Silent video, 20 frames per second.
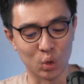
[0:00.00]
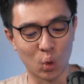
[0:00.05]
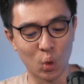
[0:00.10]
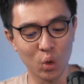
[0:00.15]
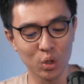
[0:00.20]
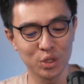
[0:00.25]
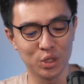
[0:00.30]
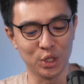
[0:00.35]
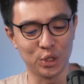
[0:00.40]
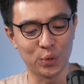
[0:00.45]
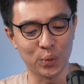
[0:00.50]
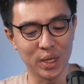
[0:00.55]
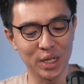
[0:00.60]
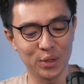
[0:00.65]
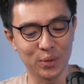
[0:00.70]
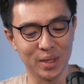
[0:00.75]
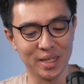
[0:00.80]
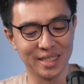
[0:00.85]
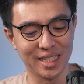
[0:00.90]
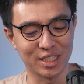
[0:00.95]
host the
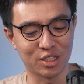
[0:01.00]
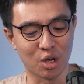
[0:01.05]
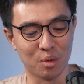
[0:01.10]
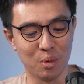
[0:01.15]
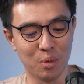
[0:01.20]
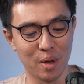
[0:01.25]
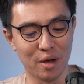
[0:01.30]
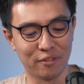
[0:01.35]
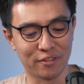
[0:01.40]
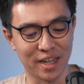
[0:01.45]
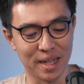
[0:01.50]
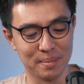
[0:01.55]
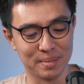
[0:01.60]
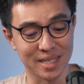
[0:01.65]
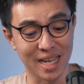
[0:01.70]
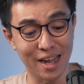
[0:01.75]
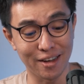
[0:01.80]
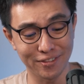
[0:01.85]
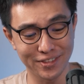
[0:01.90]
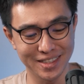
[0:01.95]
2026 Commonwealth Games
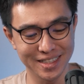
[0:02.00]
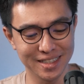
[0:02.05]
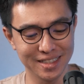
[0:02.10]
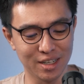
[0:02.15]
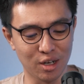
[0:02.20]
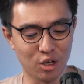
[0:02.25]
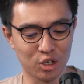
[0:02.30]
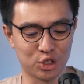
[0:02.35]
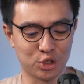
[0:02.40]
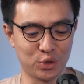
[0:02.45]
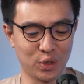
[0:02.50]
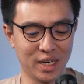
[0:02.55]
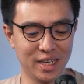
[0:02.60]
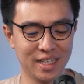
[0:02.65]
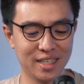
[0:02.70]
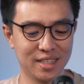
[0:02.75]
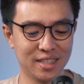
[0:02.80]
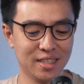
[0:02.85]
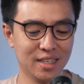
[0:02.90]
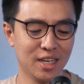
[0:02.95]
after
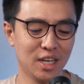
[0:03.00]
Australia